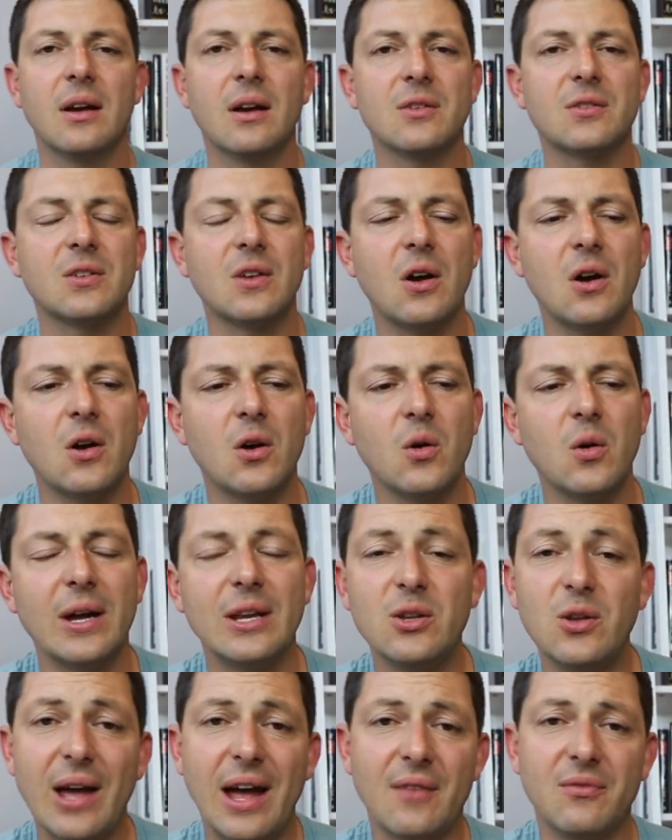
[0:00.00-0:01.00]
So,
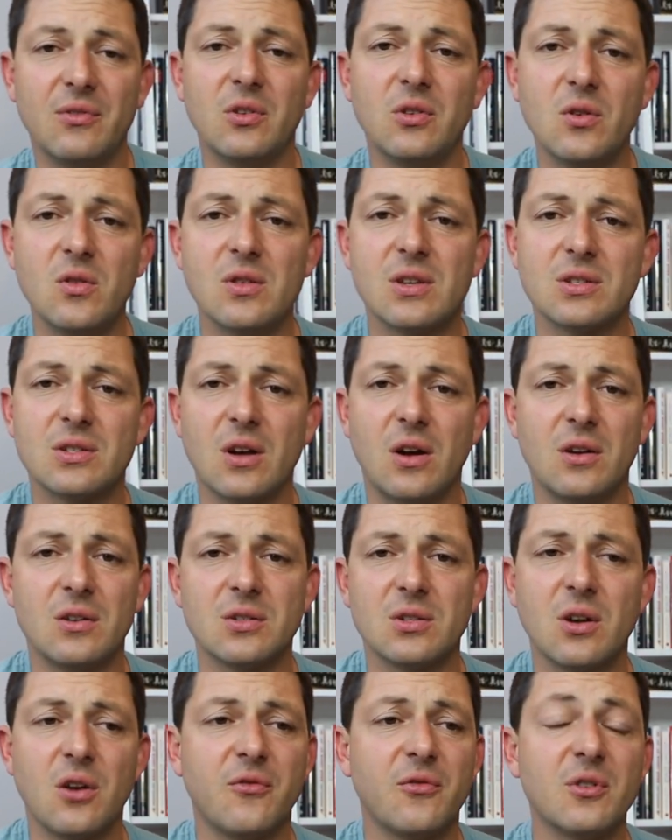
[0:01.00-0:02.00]
and you have to do this
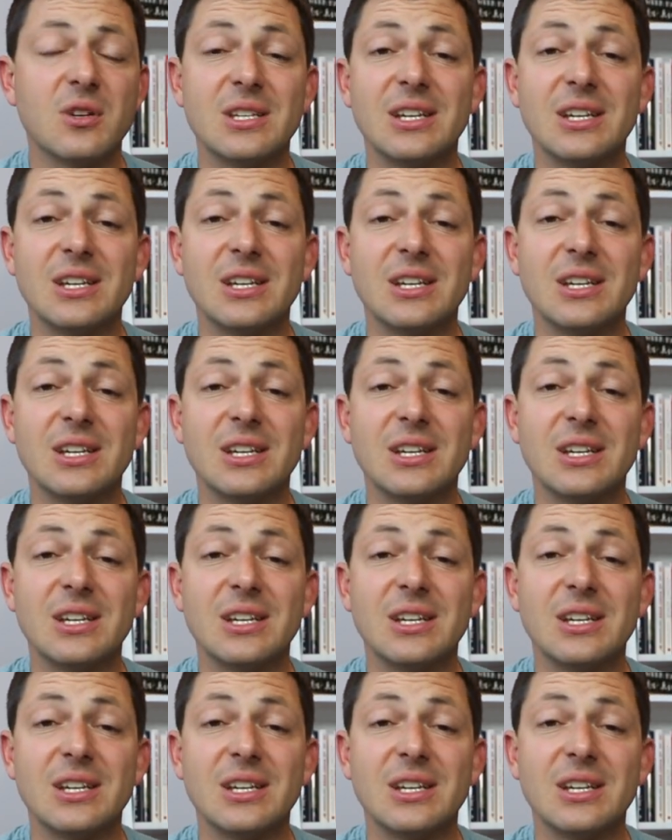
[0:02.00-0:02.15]
also for